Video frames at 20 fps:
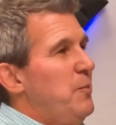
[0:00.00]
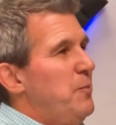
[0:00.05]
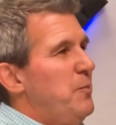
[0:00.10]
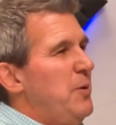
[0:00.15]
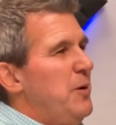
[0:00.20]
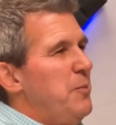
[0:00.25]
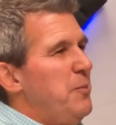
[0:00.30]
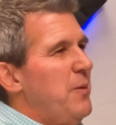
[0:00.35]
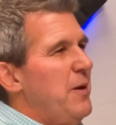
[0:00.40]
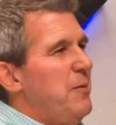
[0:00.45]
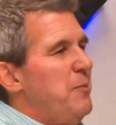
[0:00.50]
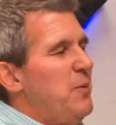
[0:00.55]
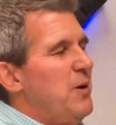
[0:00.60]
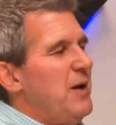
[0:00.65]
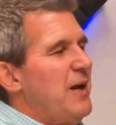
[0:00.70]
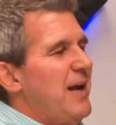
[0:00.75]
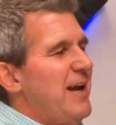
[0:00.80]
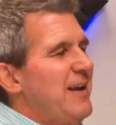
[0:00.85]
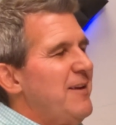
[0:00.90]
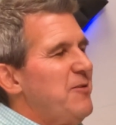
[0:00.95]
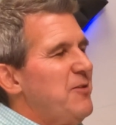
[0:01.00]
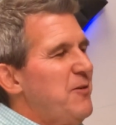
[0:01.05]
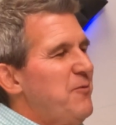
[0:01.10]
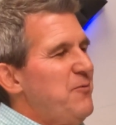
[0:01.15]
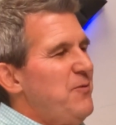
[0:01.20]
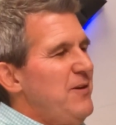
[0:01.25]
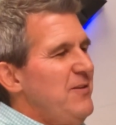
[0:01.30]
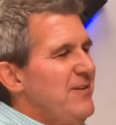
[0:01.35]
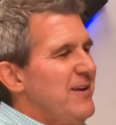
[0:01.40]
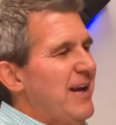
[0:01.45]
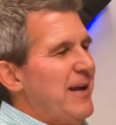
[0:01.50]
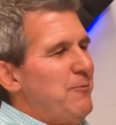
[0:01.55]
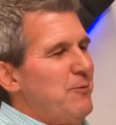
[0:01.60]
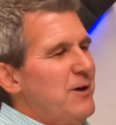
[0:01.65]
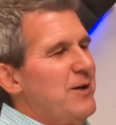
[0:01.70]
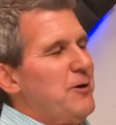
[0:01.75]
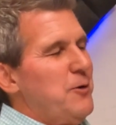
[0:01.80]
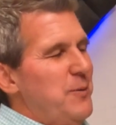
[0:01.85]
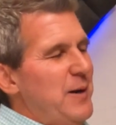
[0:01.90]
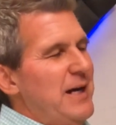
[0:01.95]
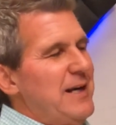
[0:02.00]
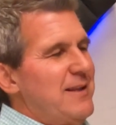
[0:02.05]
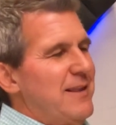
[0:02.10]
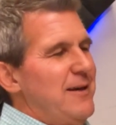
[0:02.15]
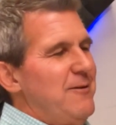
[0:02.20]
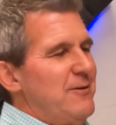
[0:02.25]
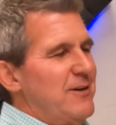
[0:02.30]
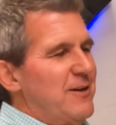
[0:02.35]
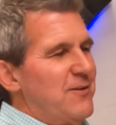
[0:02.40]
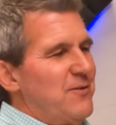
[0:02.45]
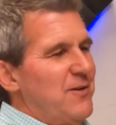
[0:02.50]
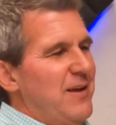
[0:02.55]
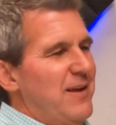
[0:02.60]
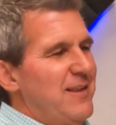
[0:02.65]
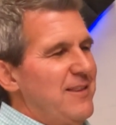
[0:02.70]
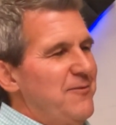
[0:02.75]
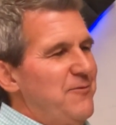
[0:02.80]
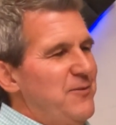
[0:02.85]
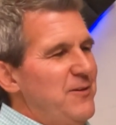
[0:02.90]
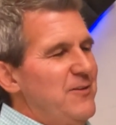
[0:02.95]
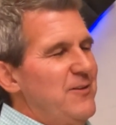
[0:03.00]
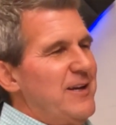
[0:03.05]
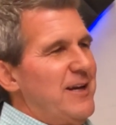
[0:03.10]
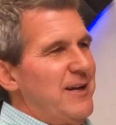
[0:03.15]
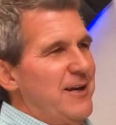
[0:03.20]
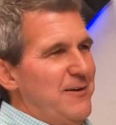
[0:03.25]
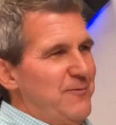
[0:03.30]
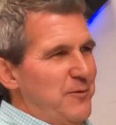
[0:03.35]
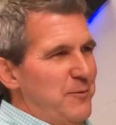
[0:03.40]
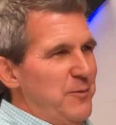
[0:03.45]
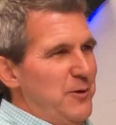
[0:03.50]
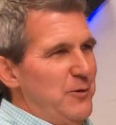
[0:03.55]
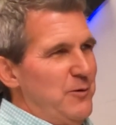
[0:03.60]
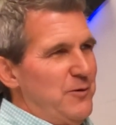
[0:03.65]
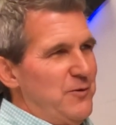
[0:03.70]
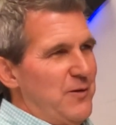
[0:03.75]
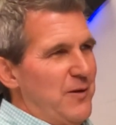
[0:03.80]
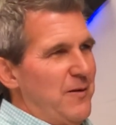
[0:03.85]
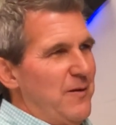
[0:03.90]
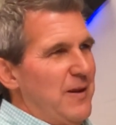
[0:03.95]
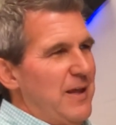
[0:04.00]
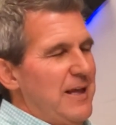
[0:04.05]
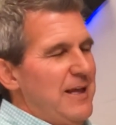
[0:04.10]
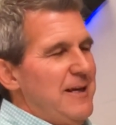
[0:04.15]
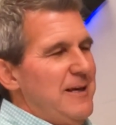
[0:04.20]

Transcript: But the feeling, I want to go back to that one because the feeling I got from you is that,